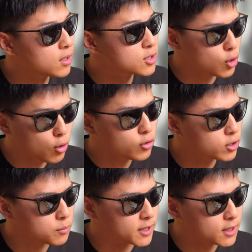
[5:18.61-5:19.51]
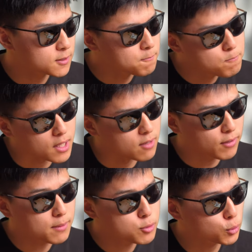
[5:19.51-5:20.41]
So hold on a minute.
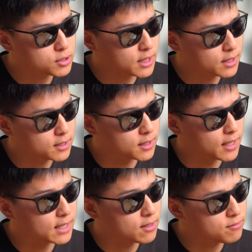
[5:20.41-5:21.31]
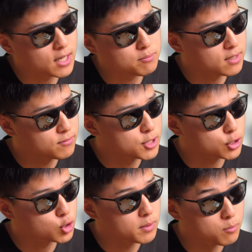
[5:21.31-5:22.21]
If I'm short-sighted and I find my
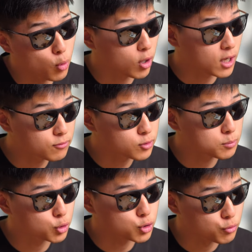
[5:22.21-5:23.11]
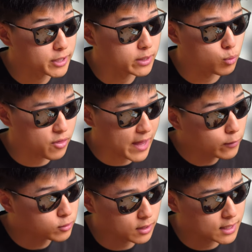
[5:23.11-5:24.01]
vision to be more comfortable to read
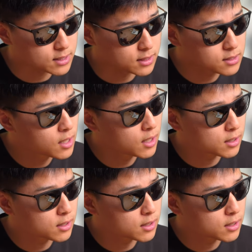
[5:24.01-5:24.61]
without glasses,